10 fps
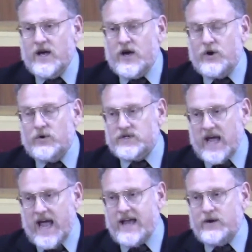who is
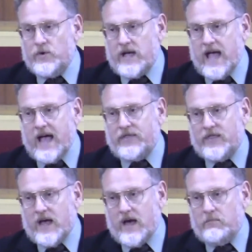angry at
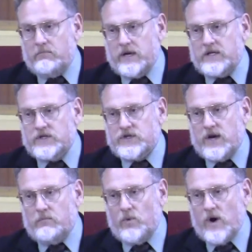them in
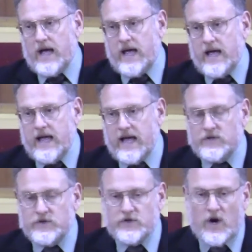some way.
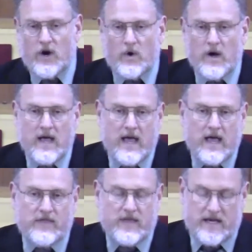And so
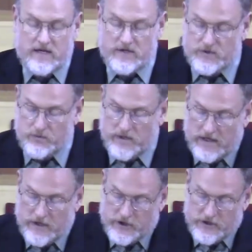these
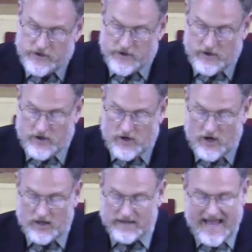religions that are
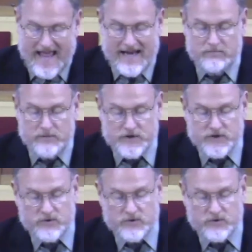called animist